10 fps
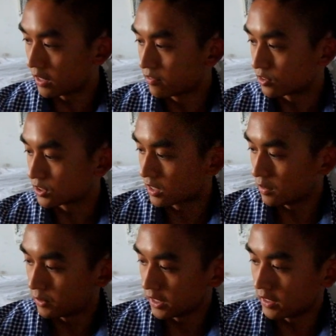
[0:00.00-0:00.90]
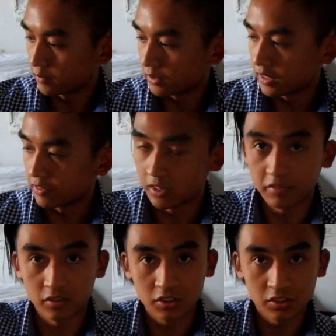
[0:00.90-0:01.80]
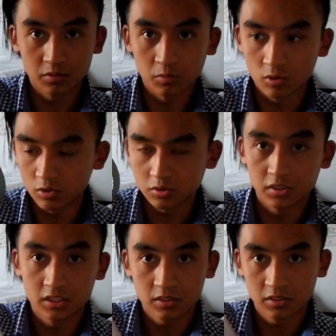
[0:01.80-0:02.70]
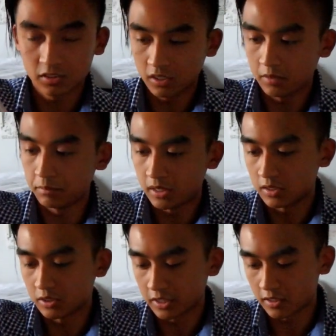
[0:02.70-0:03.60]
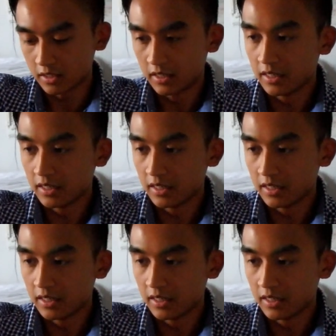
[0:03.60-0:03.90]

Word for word: when I first got my my very first Umoro, this um, bottle here,